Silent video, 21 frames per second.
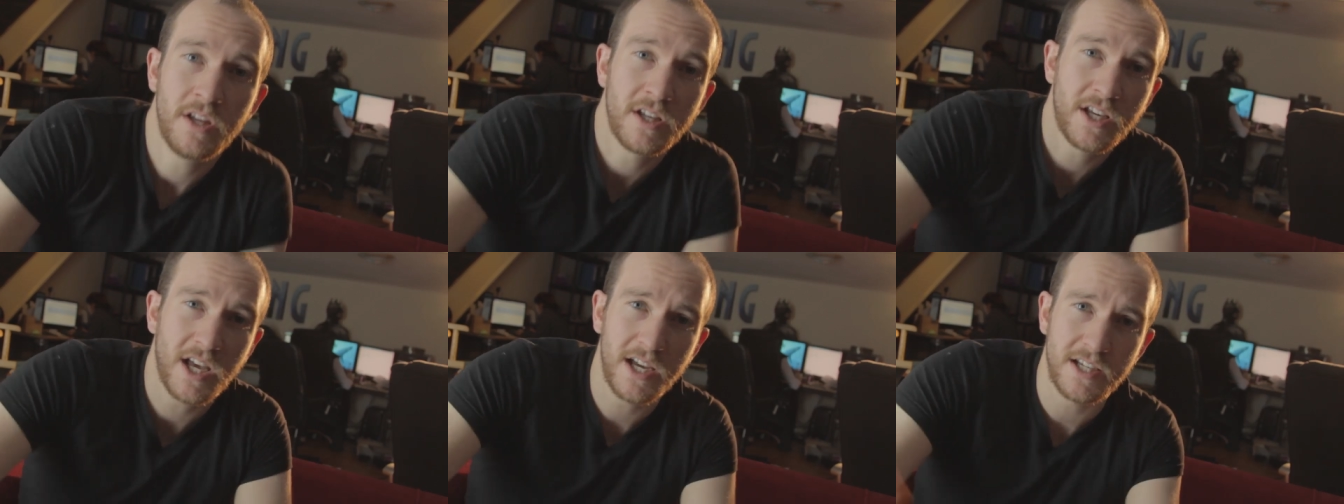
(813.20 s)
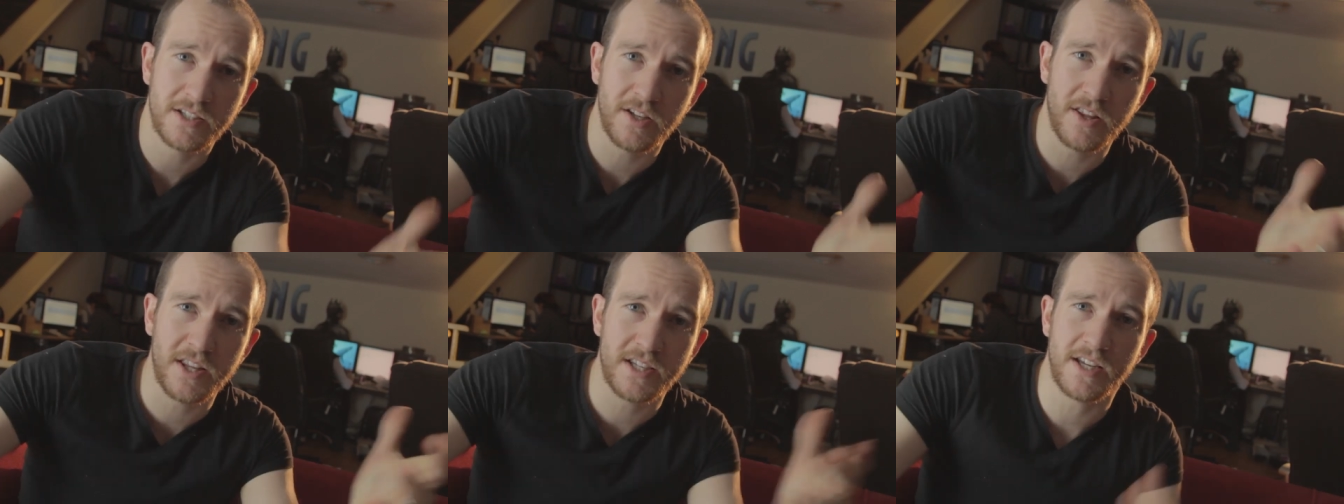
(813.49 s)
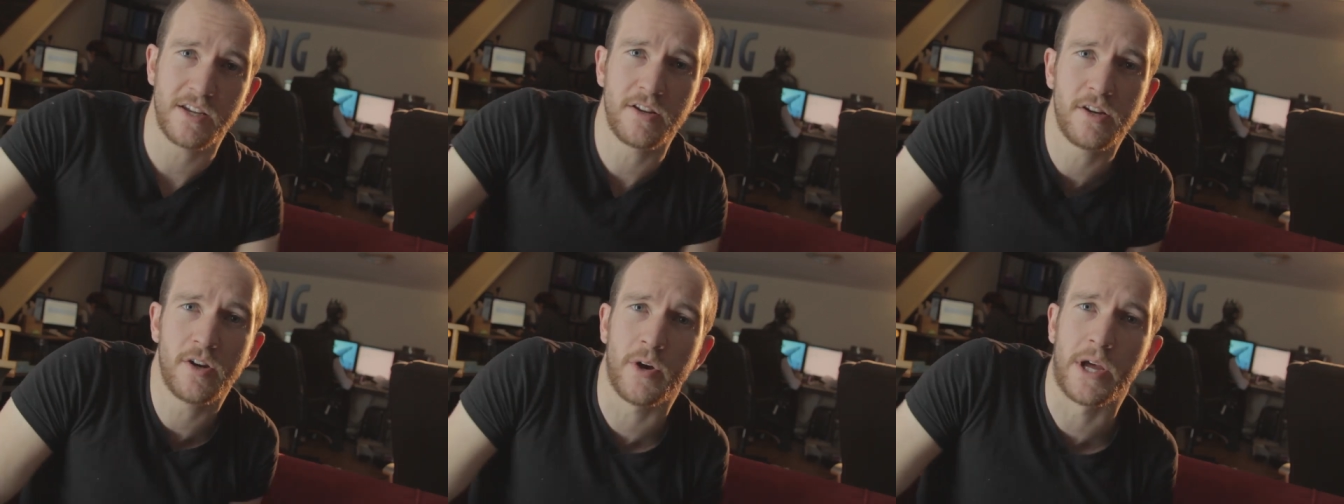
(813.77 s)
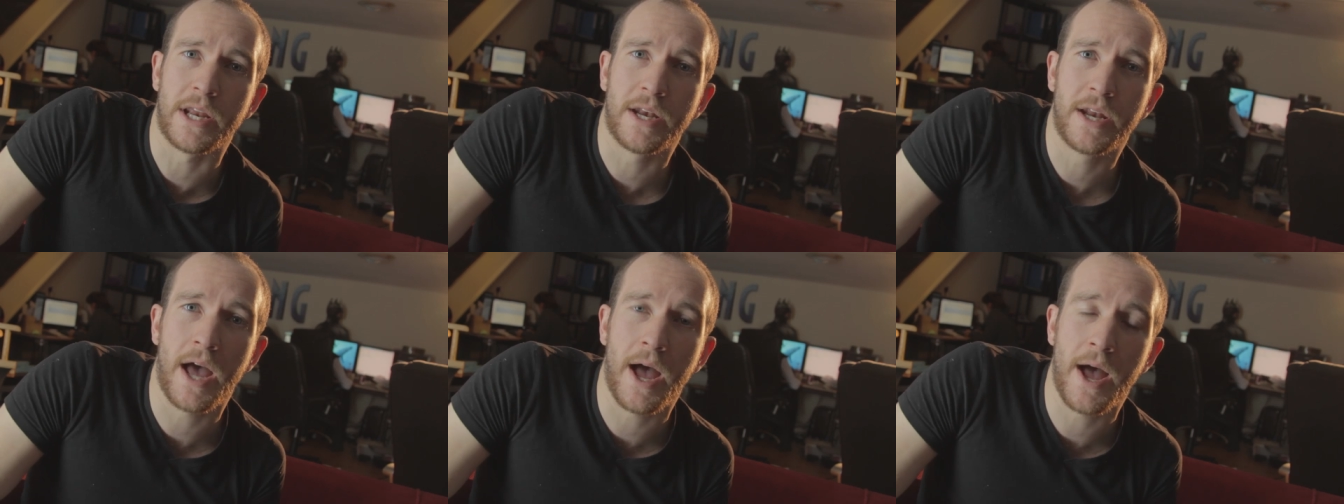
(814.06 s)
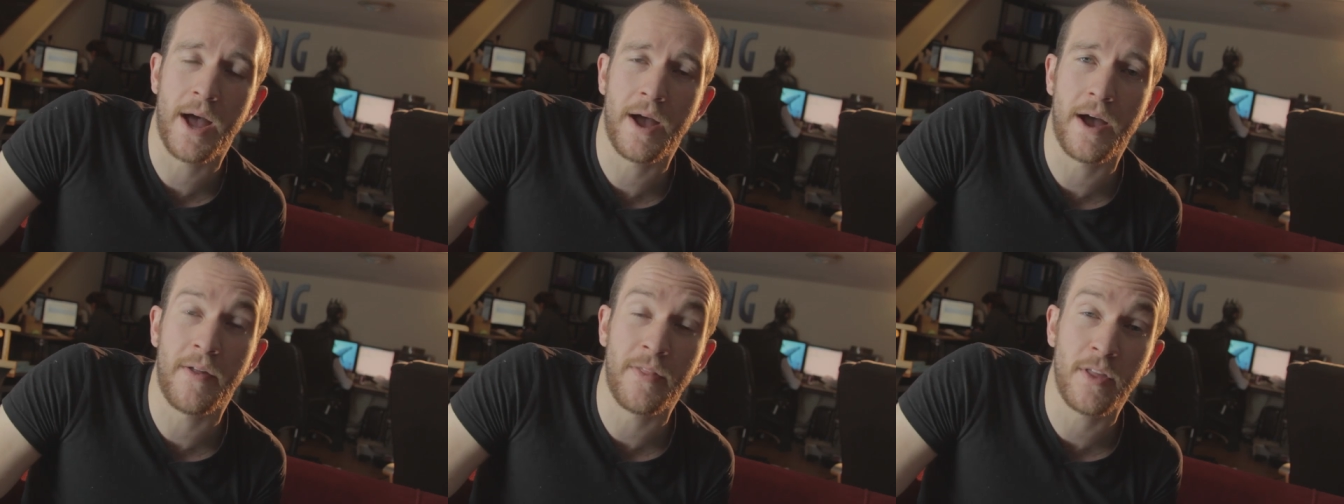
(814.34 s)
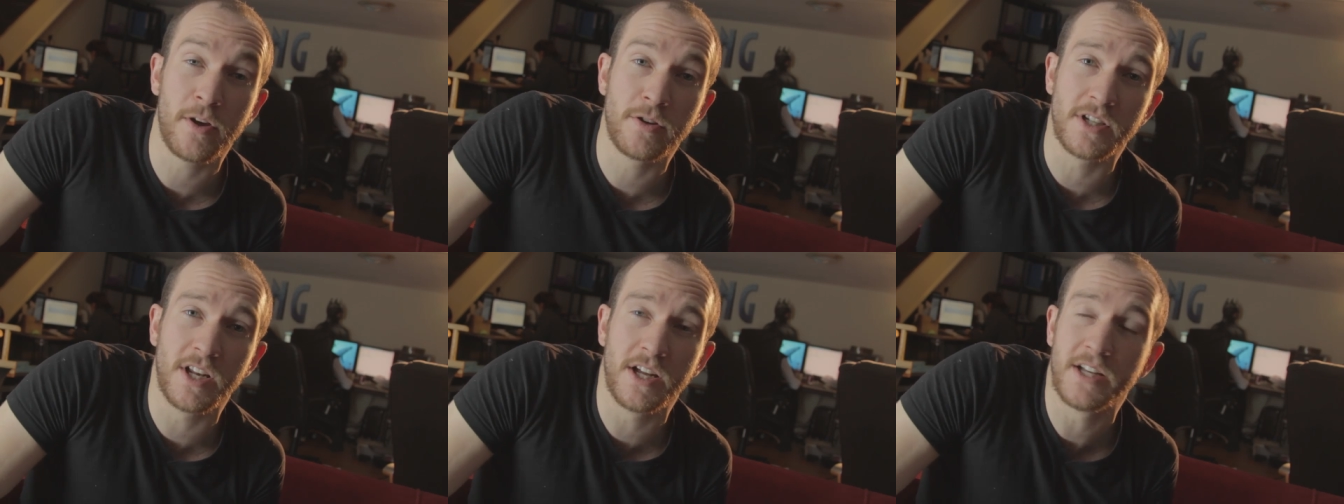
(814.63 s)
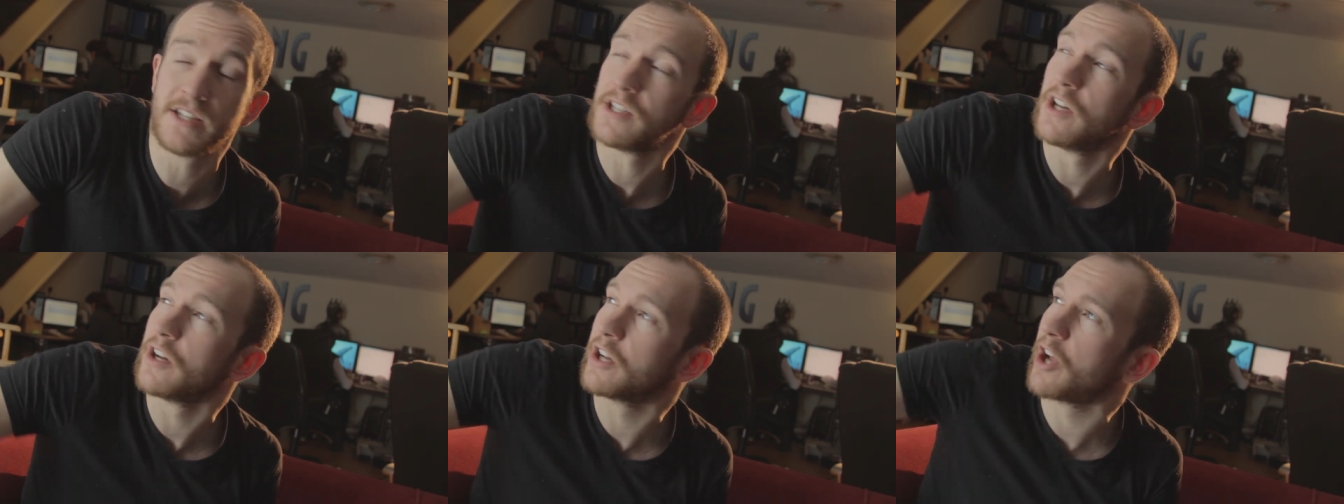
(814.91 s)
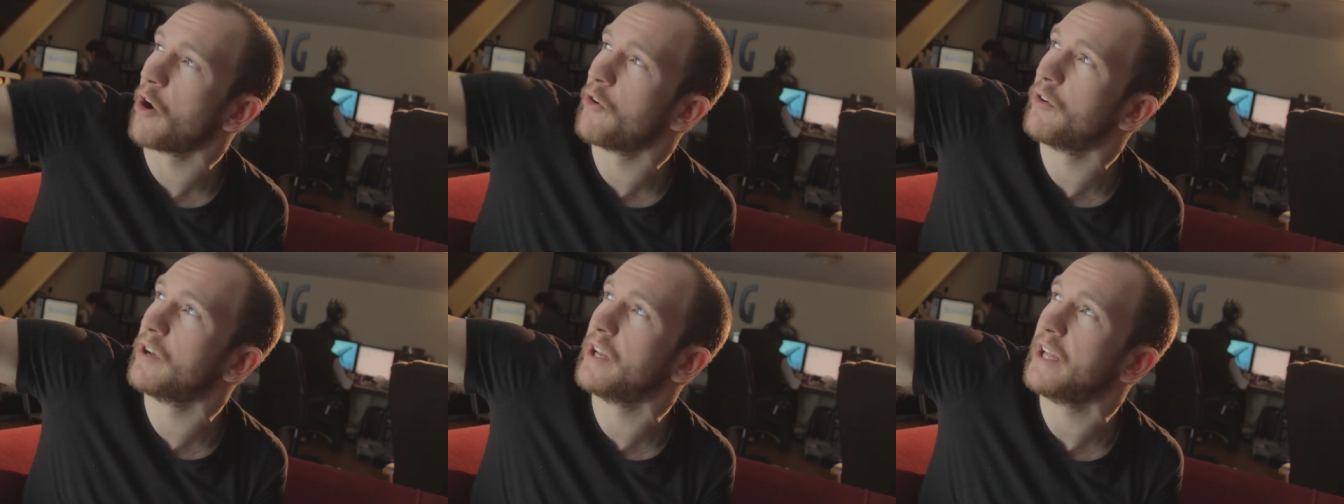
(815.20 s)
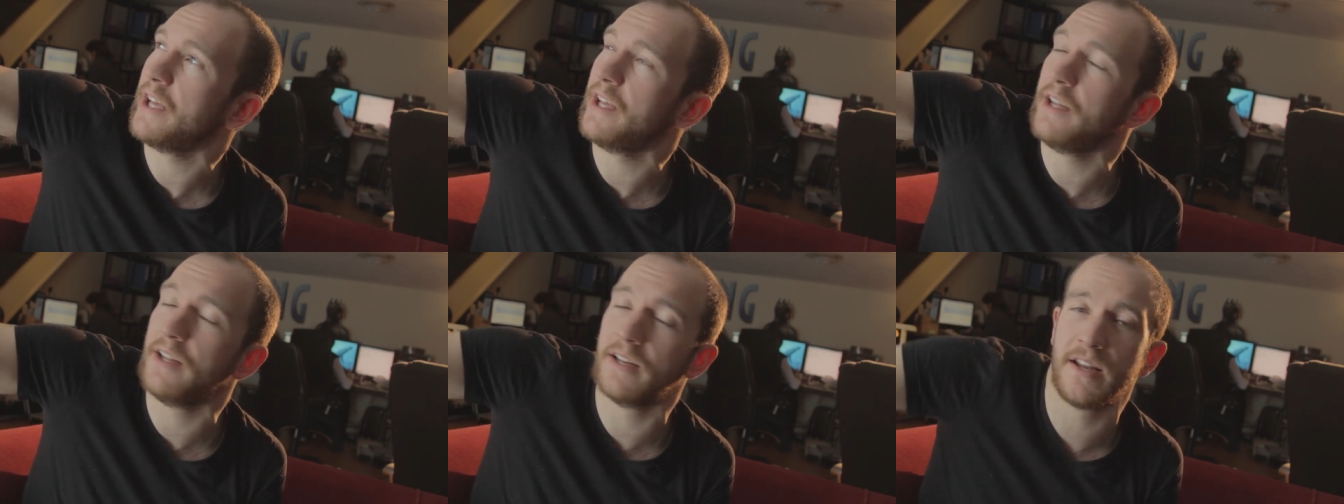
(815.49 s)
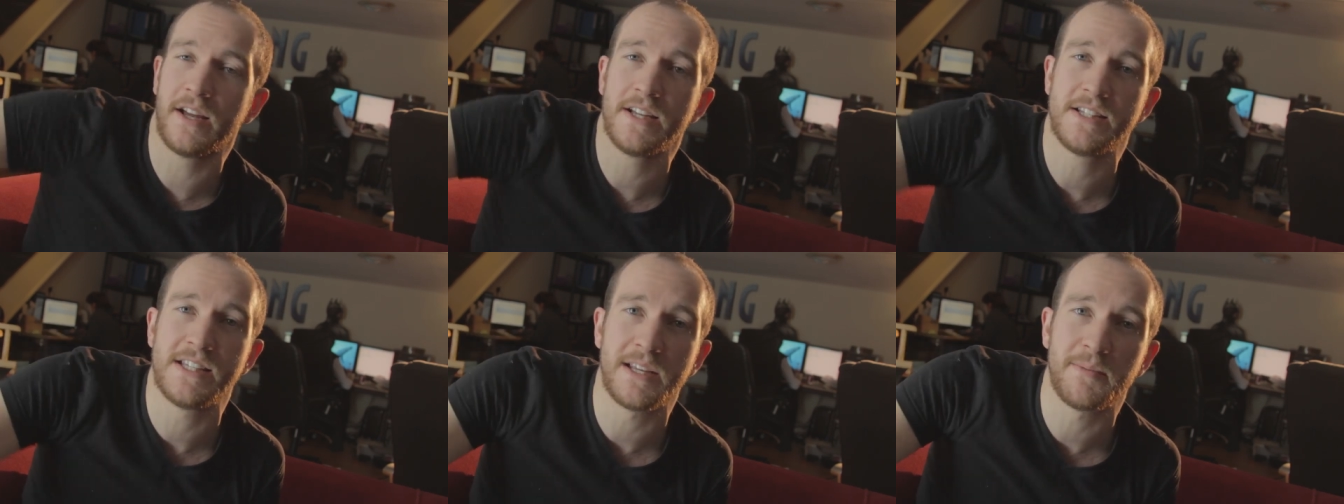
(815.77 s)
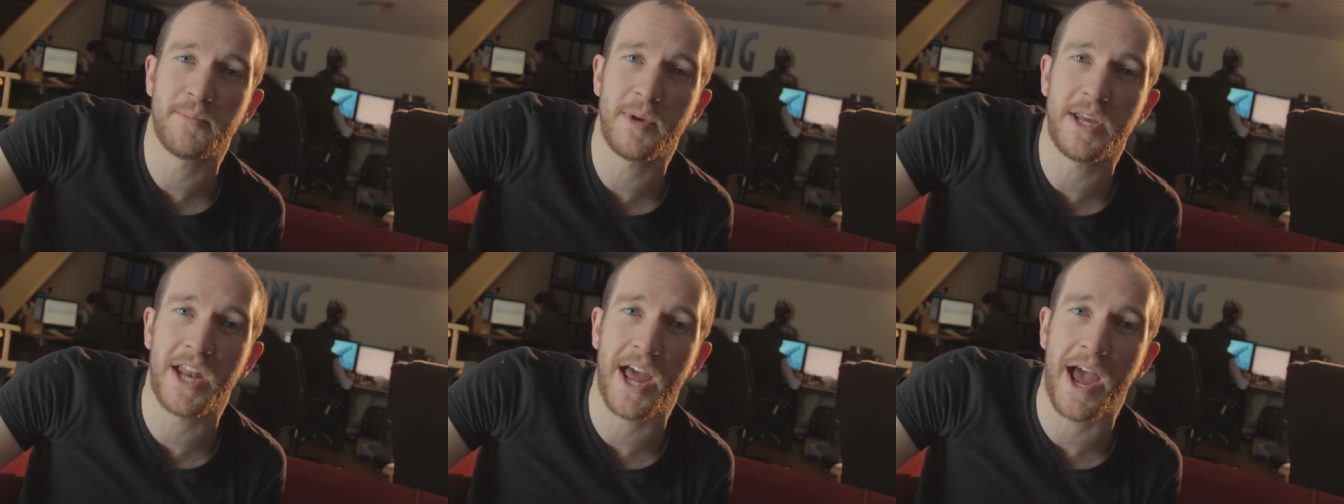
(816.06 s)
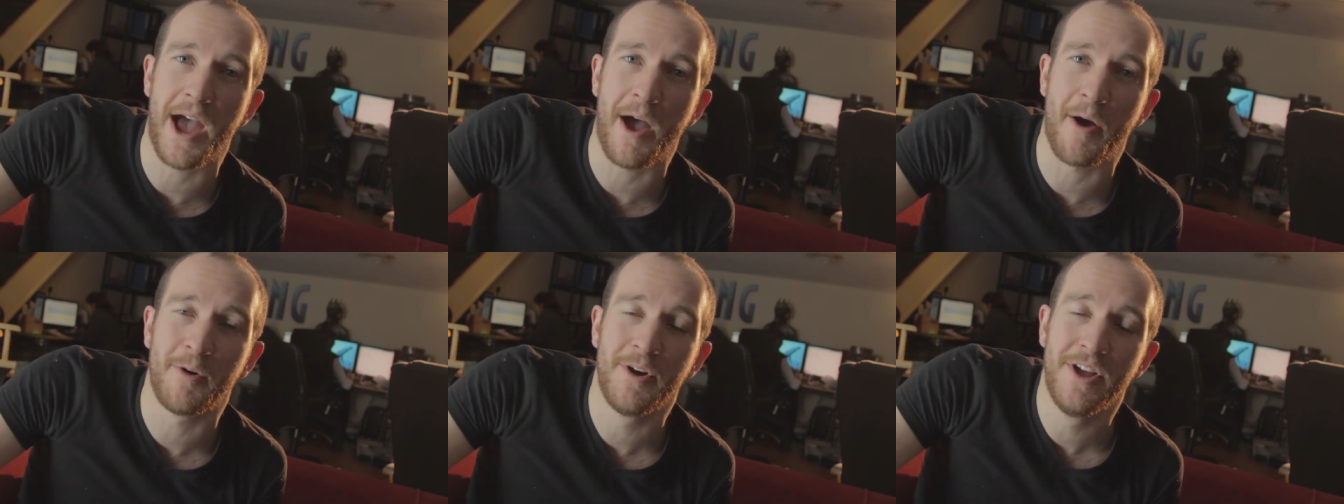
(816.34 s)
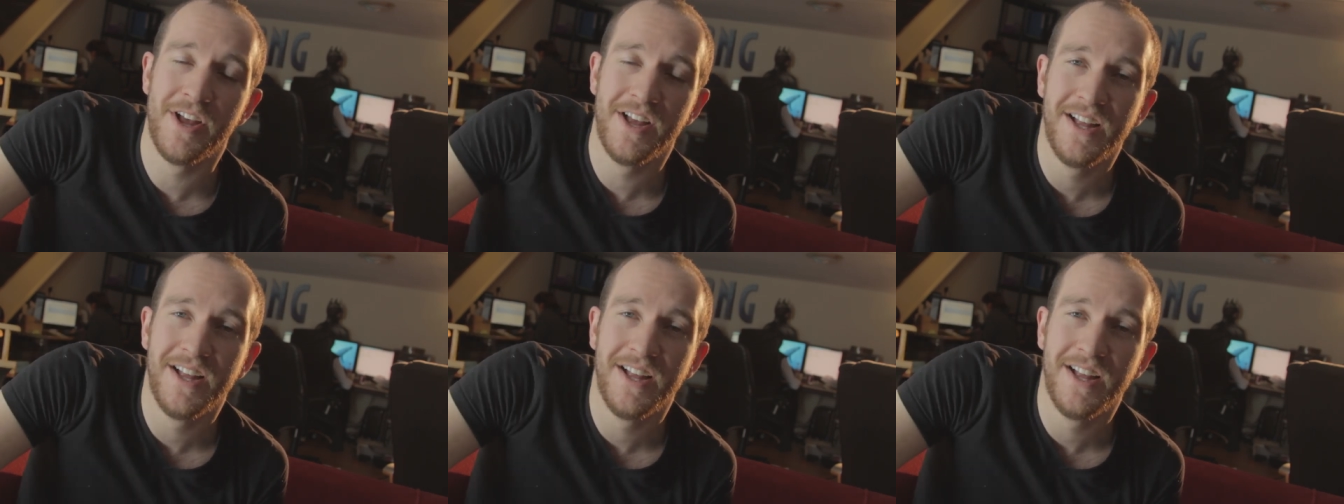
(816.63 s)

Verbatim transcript: Okay, so that's how you do it, and those lights are currently lighting me now,